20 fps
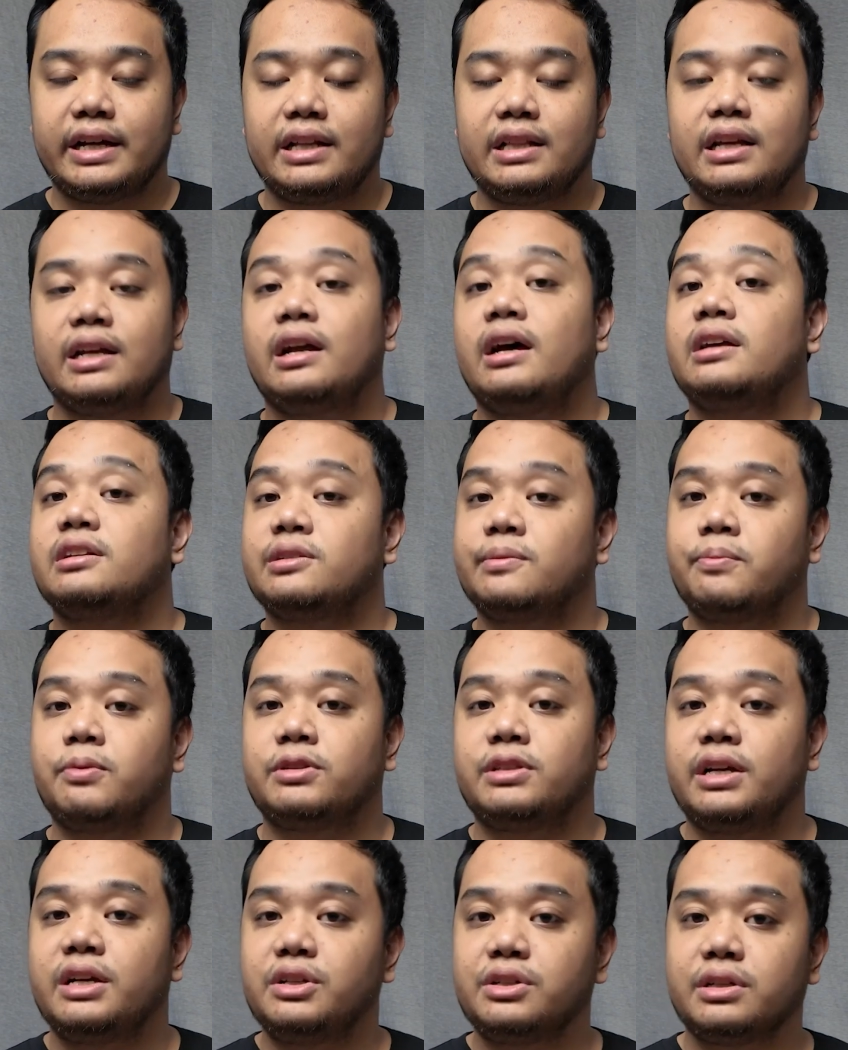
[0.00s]
that it has a
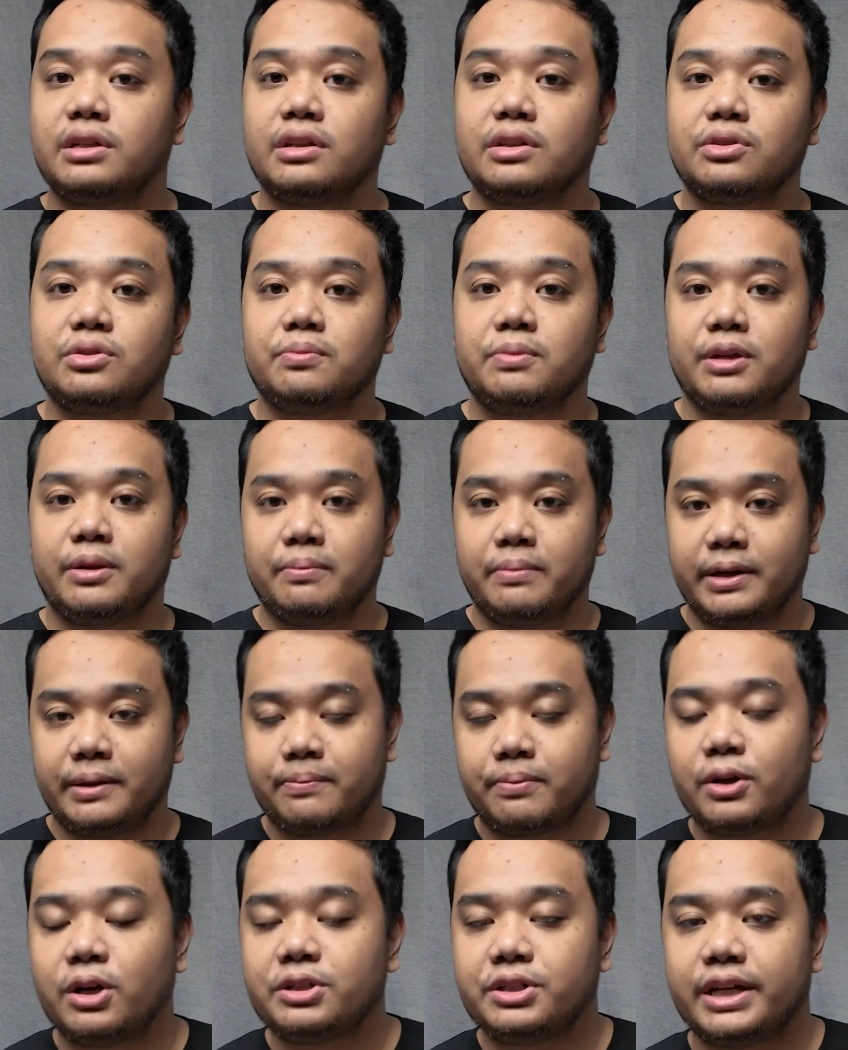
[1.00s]
potential to be a
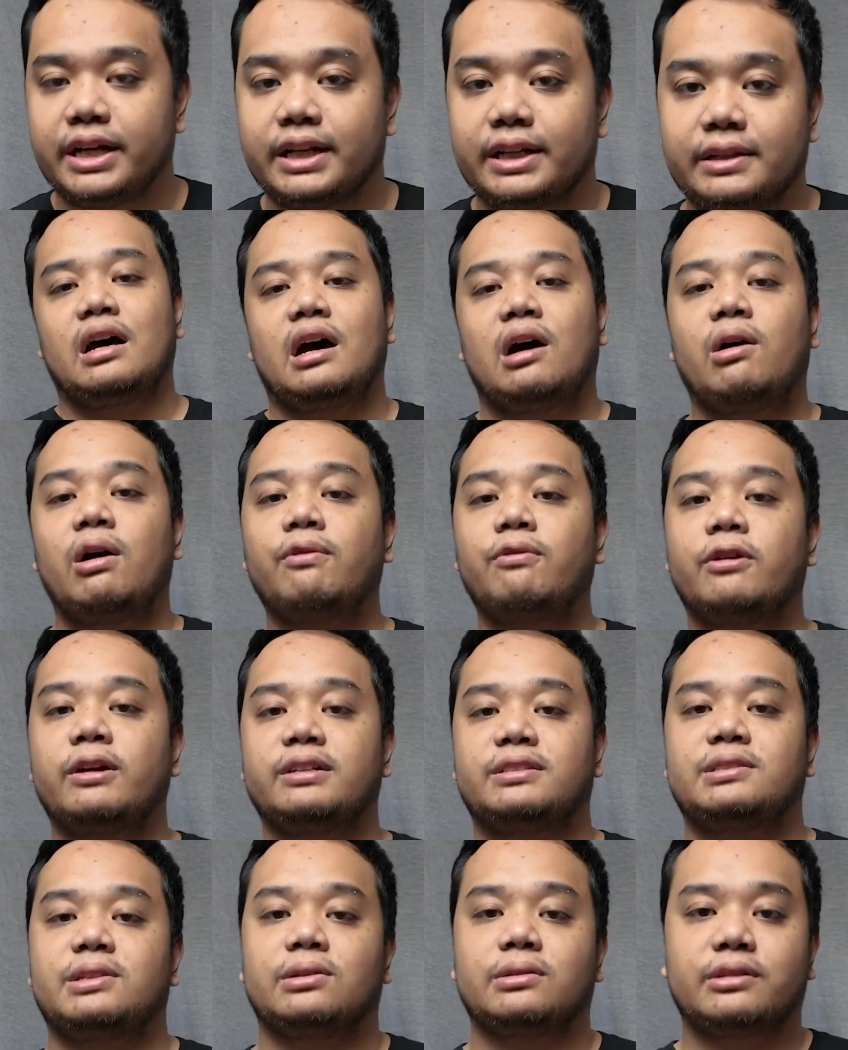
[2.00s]
big project. However,
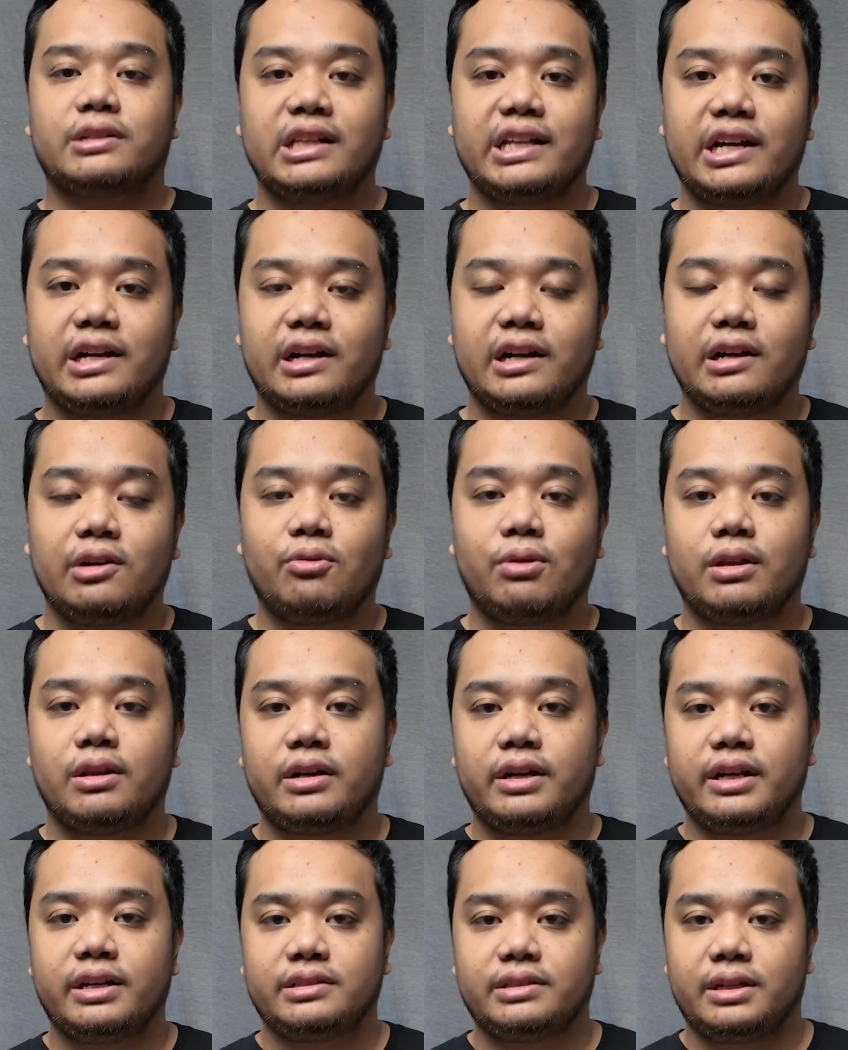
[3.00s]
it's not clear
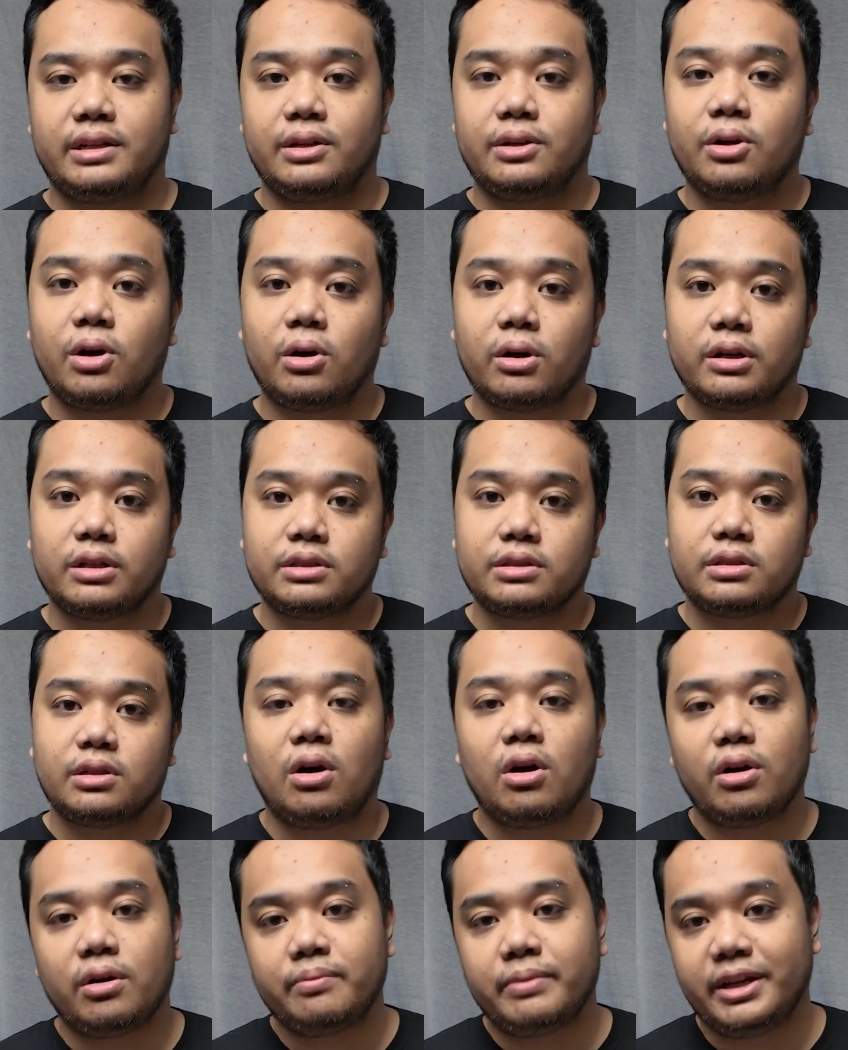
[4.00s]
whether he's endorsed
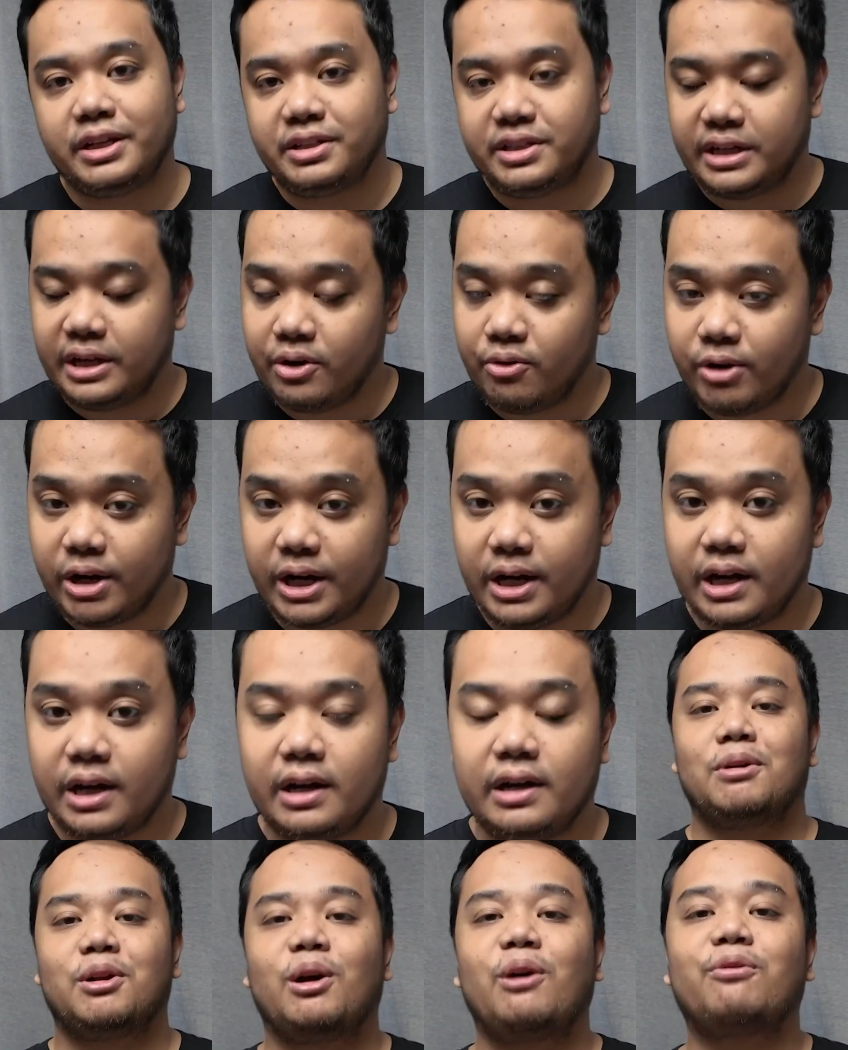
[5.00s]
or being genuine.
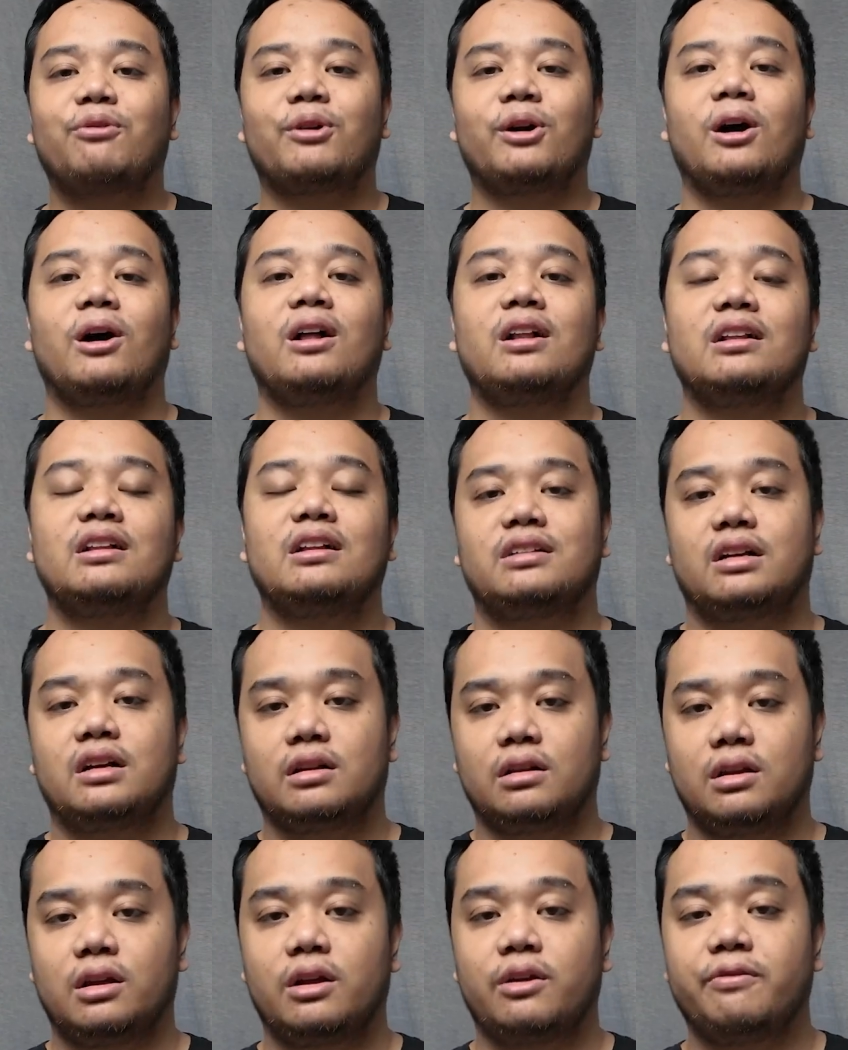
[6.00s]
But overall, there are
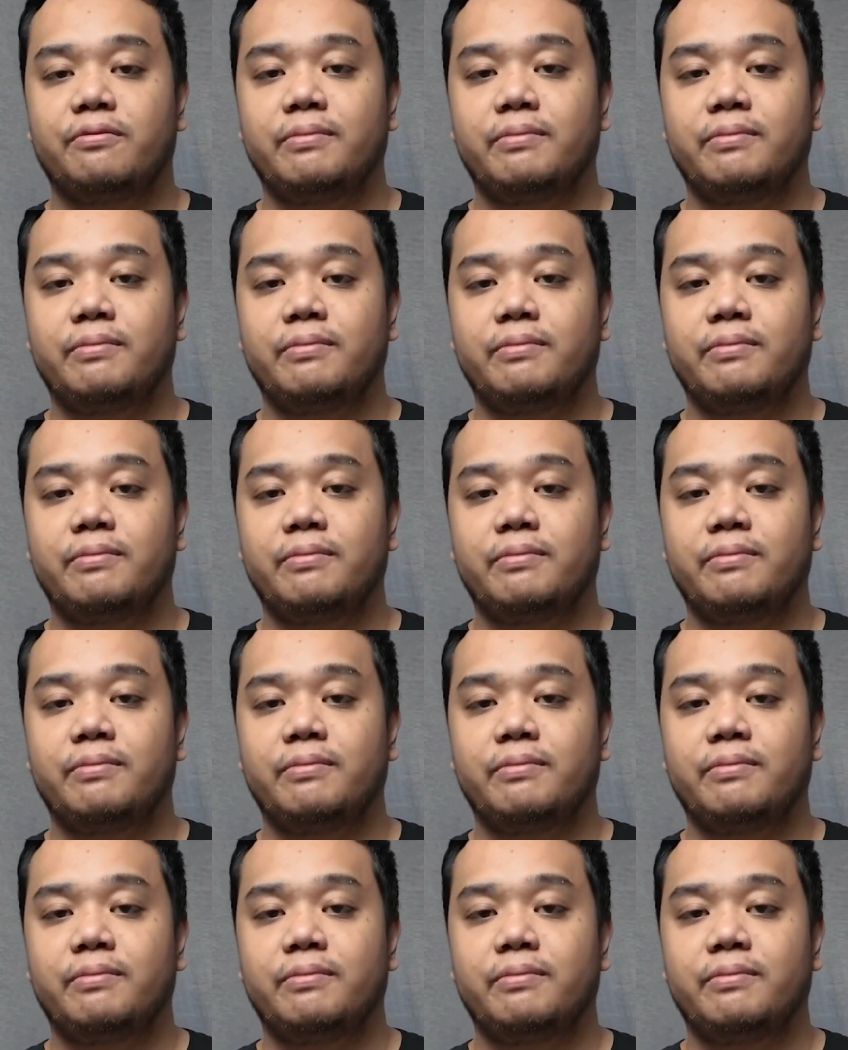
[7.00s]
a lot